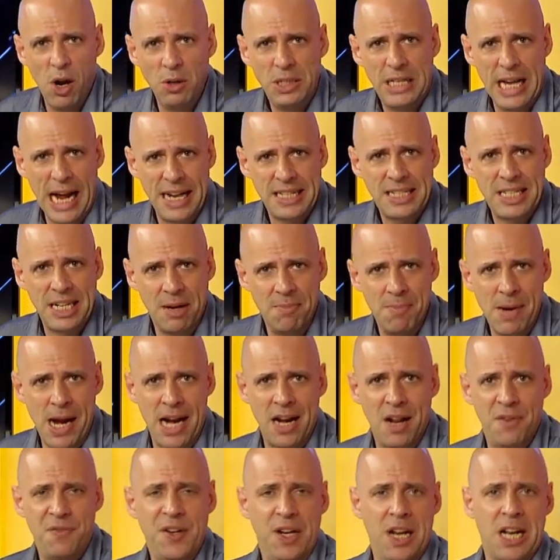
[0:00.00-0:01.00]
Oddessa.
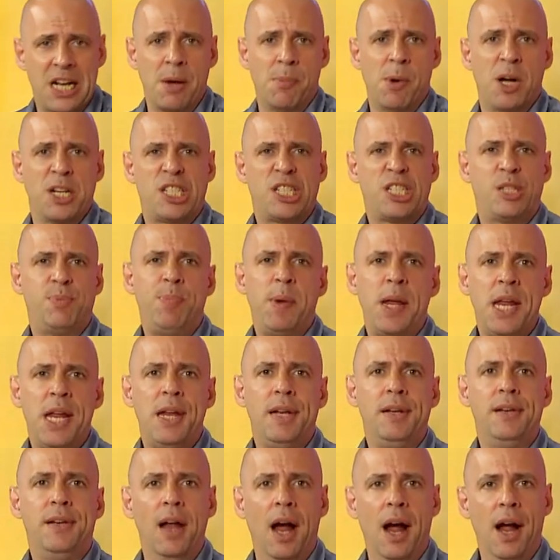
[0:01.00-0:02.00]
Man, I feel like I'm on
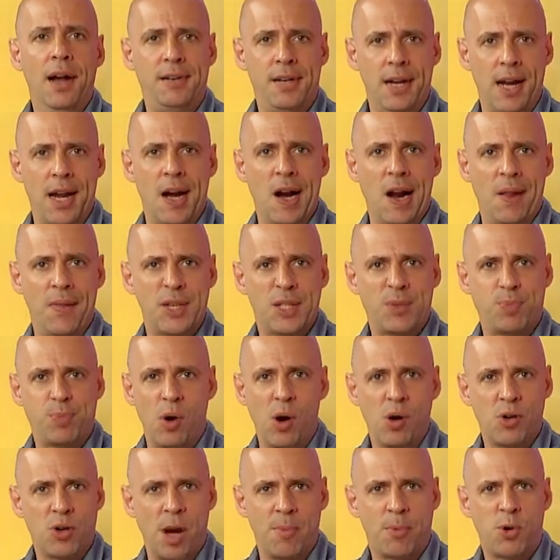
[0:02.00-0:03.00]
speed today on this
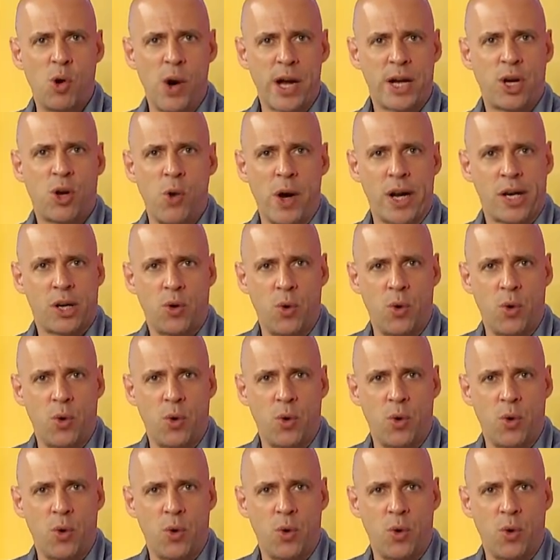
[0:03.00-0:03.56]
program. Quick.